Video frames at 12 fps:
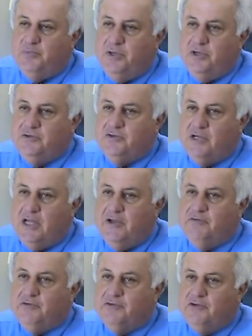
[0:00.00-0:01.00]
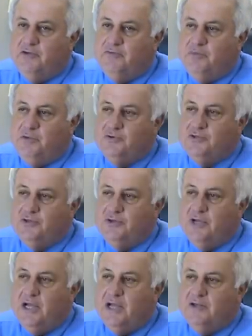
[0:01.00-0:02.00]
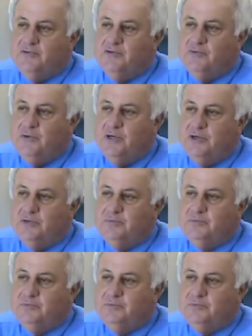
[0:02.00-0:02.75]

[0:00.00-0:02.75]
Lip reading: appears that life is good for most of you guys as well.